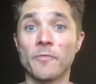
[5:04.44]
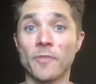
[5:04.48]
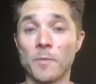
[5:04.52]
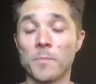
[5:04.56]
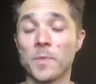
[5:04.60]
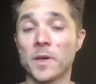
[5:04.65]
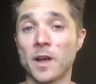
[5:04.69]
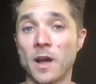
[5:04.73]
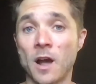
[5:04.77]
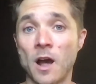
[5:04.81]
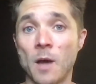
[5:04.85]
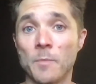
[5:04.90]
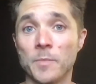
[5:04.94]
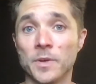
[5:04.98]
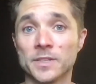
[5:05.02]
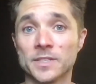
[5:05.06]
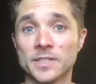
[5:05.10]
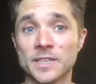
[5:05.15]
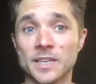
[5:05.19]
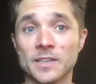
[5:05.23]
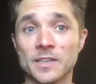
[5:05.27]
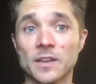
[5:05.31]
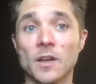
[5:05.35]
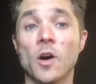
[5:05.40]
the
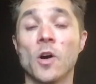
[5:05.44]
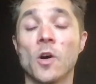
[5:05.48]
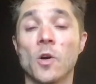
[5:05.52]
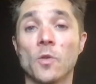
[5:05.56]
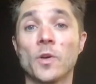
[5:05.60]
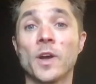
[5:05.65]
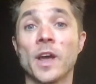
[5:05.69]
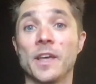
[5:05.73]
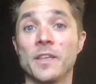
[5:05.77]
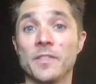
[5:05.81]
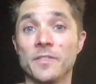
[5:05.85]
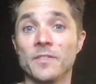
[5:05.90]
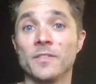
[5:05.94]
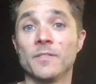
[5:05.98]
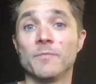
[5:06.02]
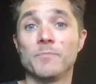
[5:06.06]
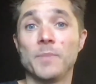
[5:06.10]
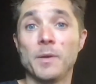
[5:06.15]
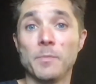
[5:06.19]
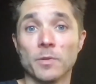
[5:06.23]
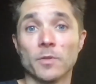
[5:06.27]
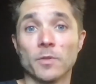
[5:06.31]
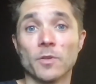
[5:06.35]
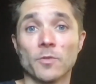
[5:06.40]
comments that, oh, okay,
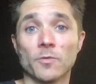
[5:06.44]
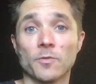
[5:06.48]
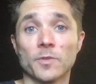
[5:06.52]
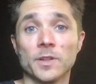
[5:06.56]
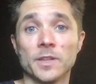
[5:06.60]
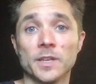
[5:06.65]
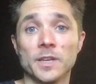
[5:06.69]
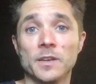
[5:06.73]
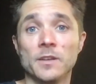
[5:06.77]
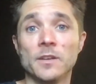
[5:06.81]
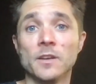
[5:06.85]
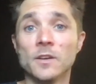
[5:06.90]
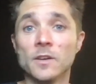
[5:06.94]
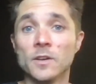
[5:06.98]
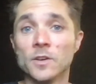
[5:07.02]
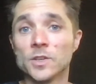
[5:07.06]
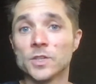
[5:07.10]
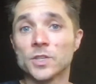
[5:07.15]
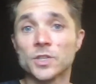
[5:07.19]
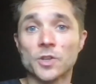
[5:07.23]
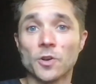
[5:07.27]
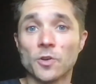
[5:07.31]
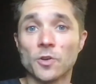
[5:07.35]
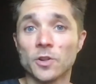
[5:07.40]
people are really
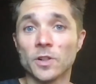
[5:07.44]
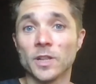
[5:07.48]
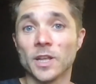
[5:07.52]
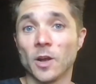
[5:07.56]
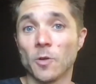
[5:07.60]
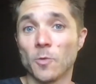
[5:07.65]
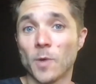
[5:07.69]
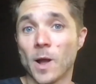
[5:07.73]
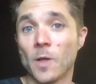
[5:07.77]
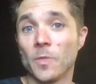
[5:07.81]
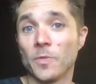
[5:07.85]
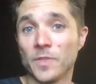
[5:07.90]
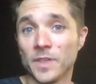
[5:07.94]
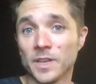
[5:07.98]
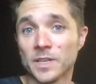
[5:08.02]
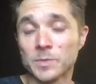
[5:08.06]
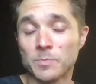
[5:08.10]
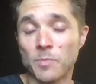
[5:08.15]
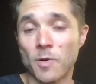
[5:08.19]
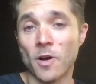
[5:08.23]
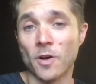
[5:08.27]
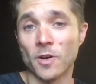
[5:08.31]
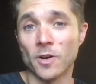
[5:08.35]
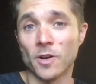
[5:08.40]
circling around this
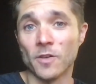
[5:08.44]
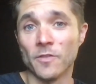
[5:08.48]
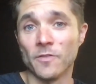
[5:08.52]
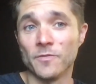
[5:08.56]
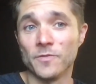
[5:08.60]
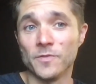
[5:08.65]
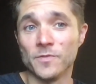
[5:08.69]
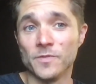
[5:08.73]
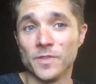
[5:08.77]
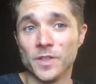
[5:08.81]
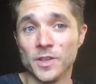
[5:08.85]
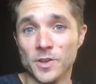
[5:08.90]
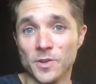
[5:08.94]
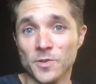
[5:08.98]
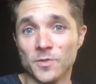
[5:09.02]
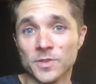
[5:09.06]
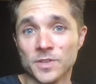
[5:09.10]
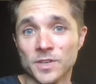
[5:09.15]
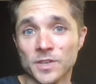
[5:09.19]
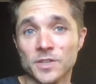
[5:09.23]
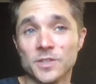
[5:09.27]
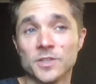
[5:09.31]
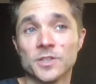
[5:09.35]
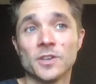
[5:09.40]
part of the
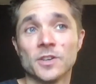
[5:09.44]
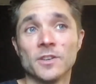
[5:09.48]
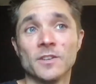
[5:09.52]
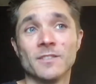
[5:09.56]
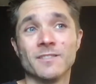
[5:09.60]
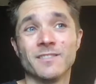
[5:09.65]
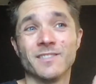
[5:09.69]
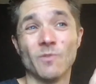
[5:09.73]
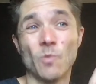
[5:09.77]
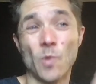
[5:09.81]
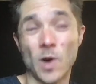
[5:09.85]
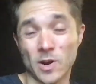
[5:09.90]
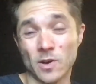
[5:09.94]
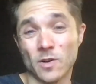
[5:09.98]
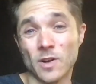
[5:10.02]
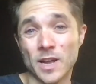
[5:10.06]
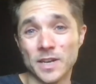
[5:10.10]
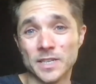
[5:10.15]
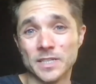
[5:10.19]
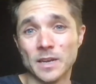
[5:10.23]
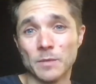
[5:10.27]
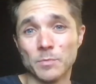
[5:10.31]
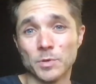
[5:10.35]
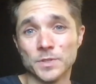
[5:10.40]
usage, why don't
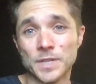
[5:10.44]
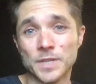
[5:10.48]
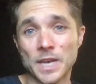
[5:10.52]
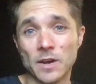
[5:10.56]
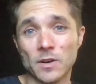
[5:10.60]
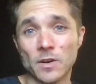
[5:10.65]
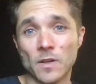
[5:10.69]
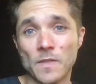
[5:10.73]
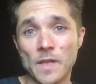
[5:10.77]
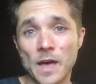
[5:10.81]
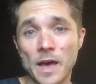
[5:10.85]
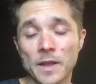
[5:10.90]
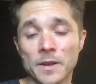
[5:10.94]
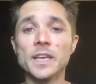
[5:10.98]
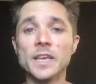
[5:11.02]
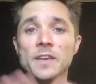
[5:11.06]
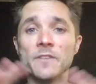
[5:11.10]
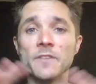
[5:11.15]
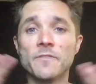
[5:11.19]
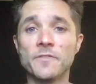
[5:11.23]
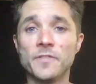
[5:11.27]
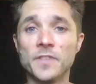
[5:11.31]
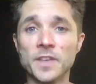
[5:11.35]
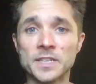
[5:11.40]
I double down on that?
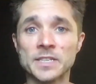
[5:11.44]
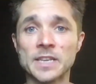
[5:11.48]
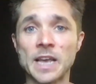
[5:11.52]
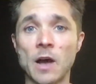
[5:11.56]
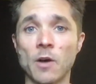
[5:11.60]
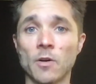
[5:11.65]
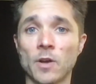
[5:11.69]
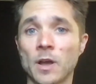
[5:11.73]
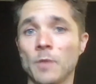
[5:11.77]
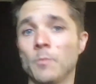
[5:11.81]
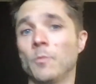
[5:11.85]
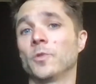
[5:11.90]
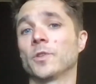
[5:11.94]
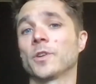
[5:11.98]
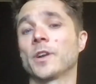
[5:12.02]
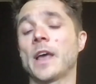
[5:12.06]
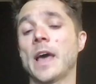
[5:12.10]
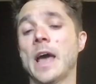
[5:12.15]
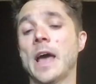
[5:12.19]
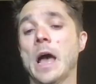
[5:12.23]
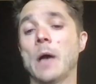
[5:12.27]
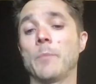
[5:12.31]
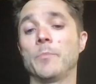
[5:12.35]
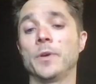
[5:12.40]
If this outcome were to
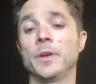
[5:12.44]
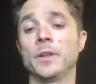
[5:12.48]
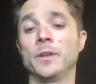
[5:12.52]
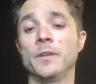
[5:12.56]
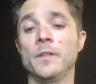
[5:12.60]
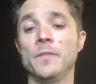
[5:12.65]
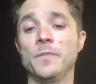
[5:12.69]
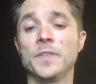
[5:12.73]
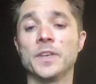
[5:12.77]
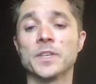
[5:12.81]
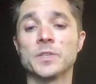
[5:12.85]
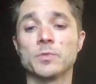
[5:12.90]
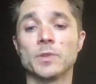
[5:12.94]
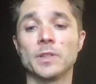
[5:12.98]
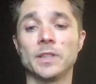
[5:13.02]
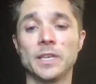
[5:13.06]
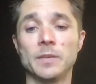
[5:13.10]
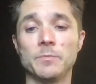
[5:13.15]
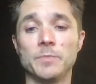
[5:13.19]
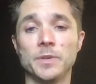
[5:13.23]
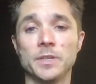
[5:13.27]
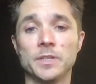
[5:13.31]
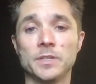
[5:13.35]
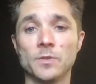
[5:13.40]
happen, this would
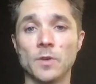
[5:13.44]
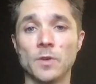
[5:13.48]
lead me to